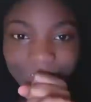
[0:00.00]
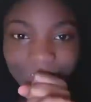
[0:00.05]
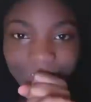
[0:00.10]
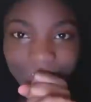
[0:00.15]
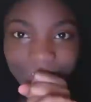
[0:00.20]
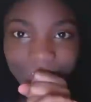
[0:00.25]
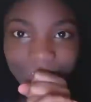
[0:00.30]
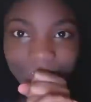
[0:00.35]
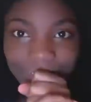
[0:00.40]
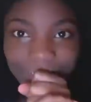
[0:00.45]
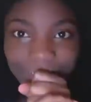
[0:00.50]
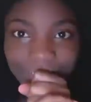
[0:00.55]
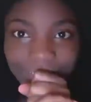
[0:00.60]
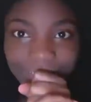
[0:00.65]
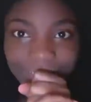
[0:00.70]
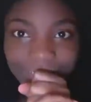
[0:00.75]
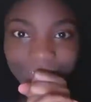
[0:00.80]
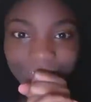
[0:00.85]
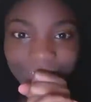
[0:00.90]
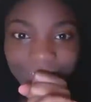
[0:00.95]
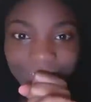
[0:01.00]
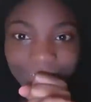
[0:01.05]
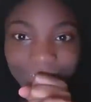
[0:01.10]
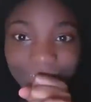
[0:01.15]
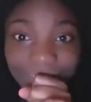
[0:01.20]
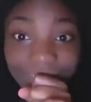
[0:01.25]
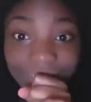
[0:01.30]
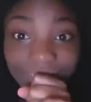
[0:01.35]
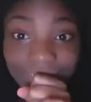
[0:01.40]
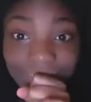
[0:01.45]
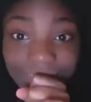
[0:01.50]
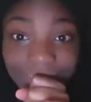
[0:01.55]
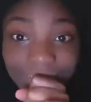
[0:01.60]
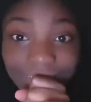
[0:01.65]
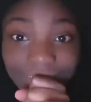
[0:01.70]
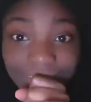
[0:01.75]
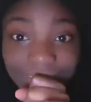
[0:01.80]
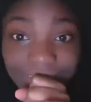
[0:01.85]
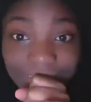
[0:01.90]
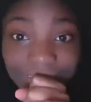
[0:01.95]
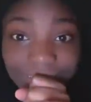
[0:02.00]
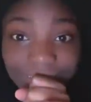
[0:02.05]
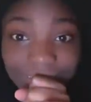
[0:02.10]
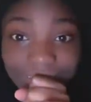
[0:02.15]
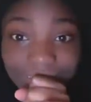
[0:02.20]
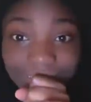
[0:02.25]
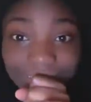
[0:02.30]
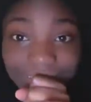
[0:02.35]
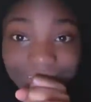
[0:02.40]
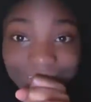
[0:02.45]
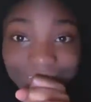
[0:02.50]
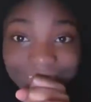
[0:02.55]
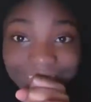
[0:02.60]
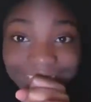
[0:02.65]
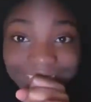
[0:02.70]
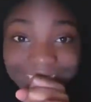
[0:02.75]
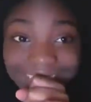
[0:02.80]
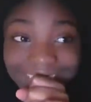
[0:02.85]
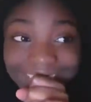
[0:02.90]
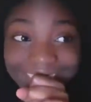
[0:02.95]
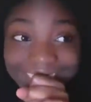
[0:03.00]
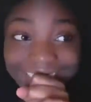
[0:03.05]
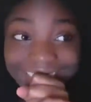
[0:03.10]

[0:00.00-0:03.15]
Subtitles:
(not speaking)